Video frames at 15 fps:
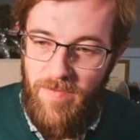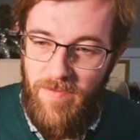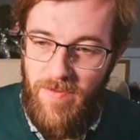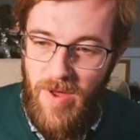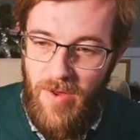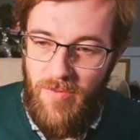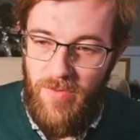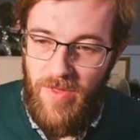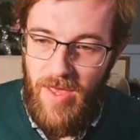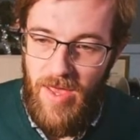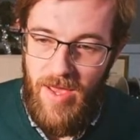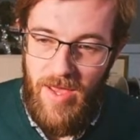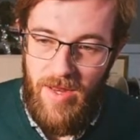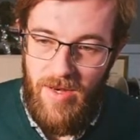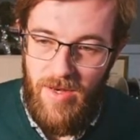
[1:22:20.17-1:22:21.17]
found the
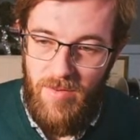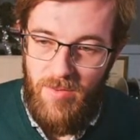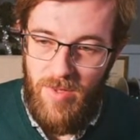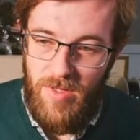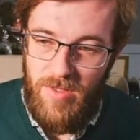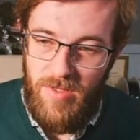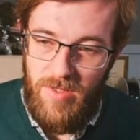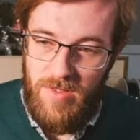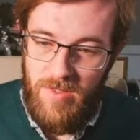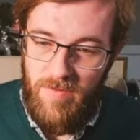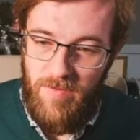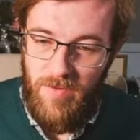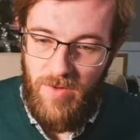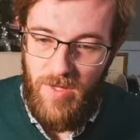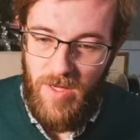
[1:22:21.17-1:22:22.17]
end because it's
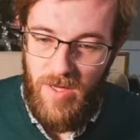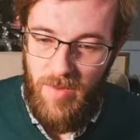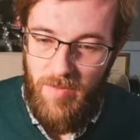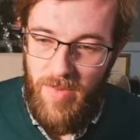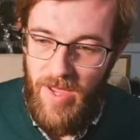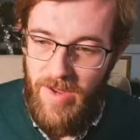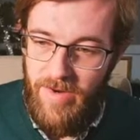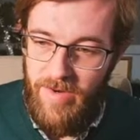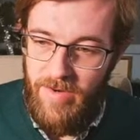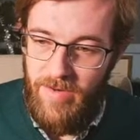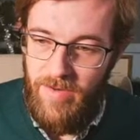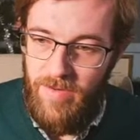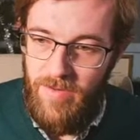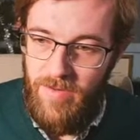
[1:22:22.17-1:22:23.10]
fully compacted.